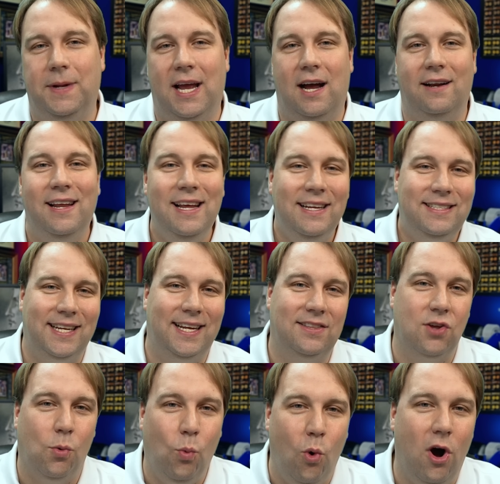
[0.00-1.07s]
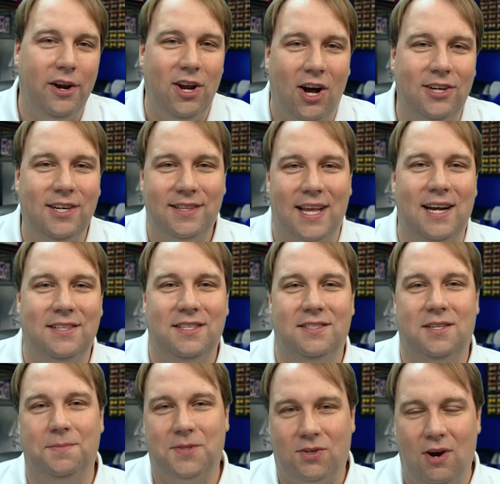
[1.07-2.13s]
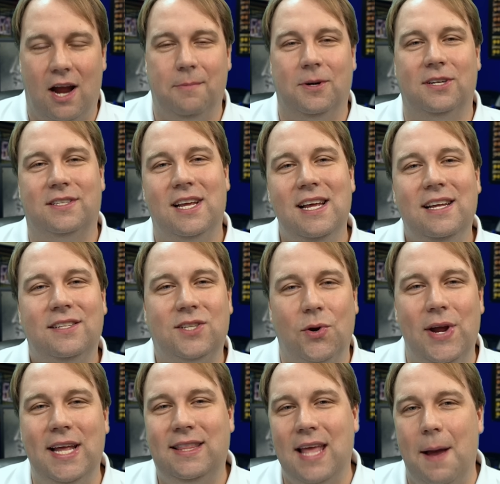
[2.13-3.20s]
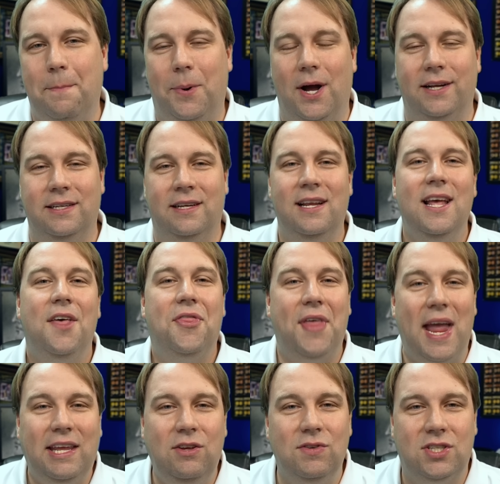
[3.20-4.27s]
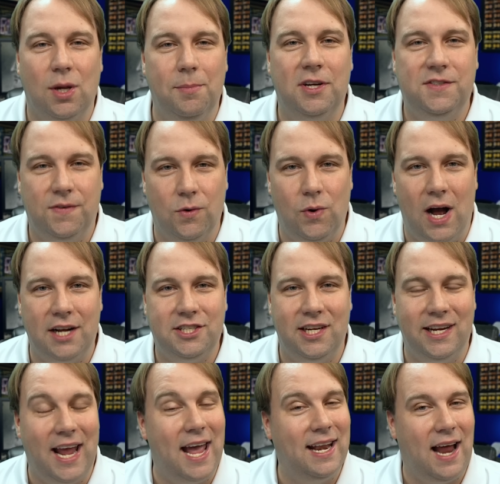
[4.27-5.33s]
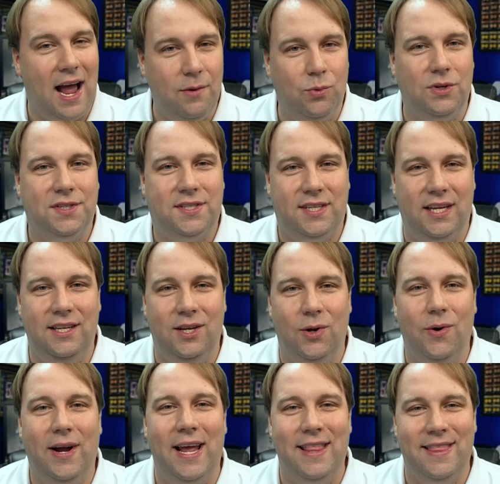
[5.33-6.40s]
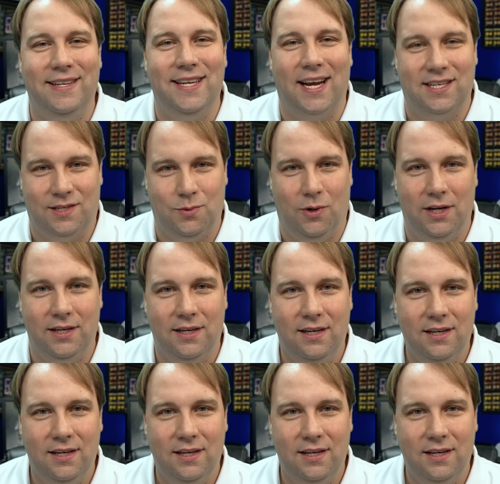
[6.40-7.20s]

me out to get the 100,000 subscribers. So hit that button. Thank you so much for watching, and I will see you in the next one.